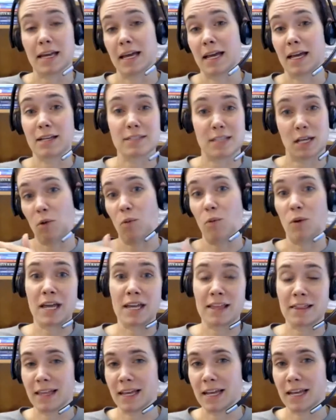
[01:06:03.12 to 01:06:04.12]
eggs like way
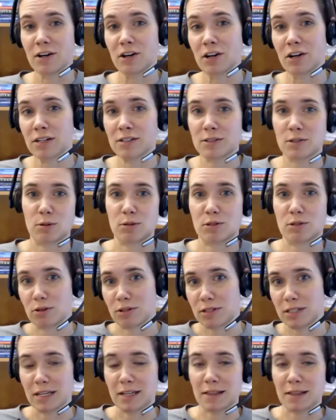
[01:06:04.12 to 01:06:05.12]
later and so sort of
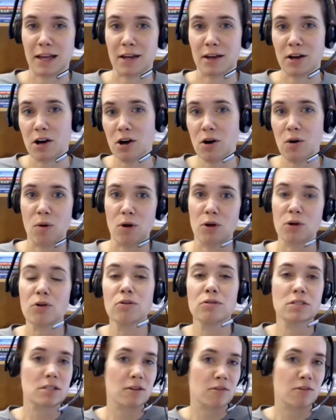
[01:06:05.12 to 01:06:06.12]
seeing like oh well
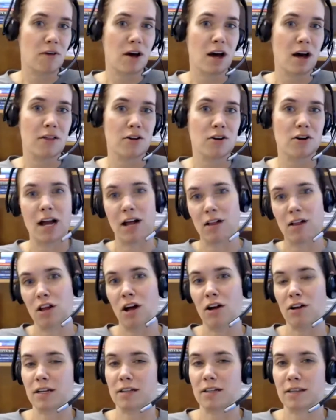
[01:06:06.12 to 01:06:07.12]
who's the father how
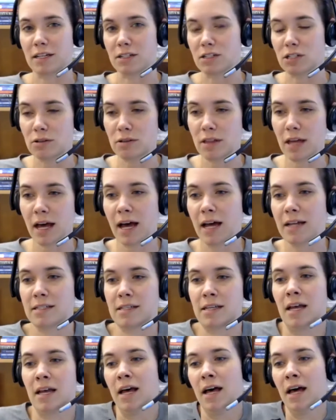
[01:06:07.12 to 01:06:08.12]
long can they do that
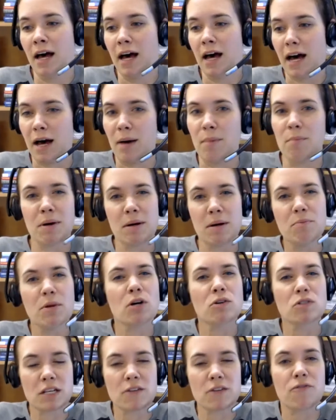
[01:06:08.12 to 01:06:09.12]
um, but
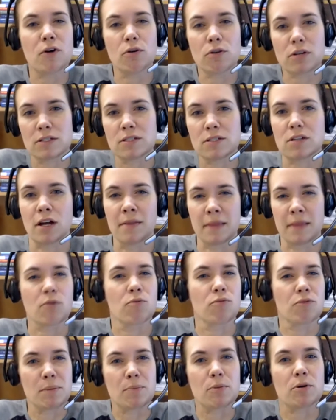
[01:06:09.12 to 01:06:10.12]
mostly focused on like
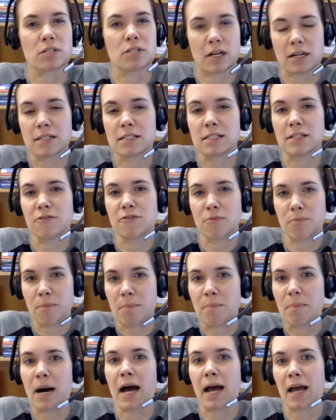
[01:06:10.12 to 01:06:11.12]
reproductive
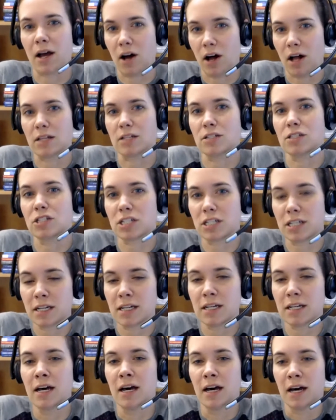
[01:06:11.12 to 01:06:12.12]

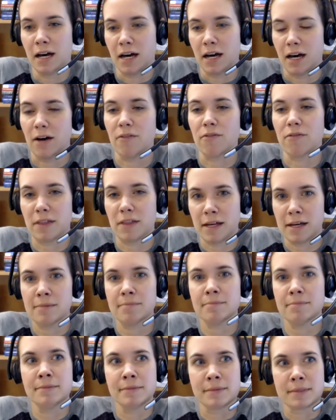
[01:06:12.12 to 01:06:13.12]
biology of
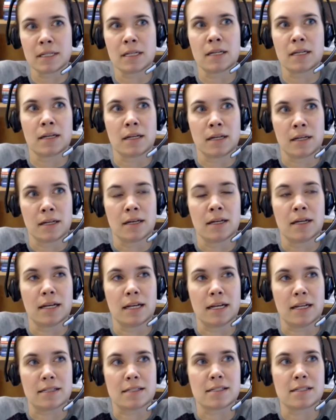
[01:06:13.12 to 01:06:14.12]
them
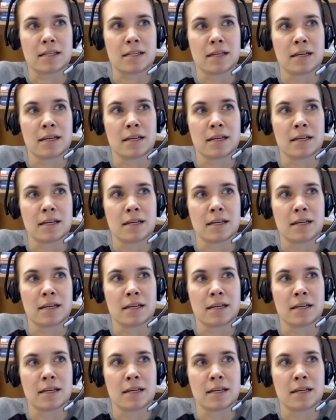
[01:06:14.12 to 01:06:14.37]
it's